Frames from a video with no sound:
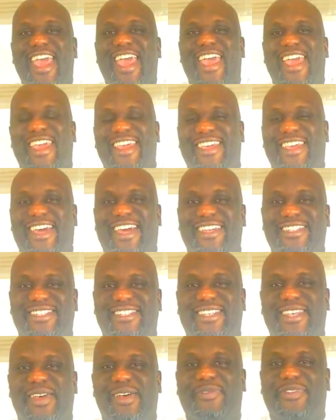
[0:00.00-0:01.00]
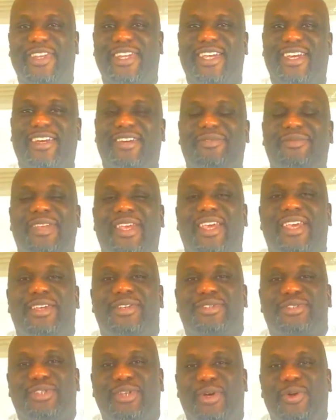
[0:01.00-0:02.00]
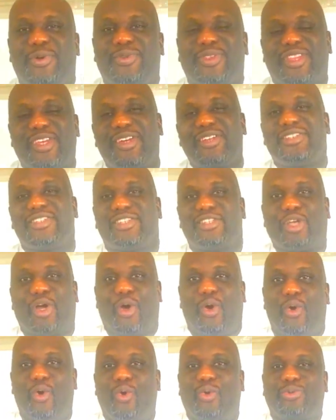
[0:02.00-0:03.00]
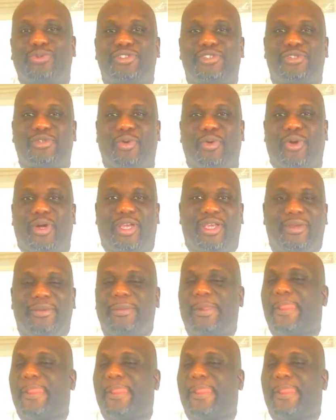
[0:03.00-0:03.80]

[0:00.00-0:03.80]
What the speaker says: Hey guys, it's Kelvin here. So there's this old story.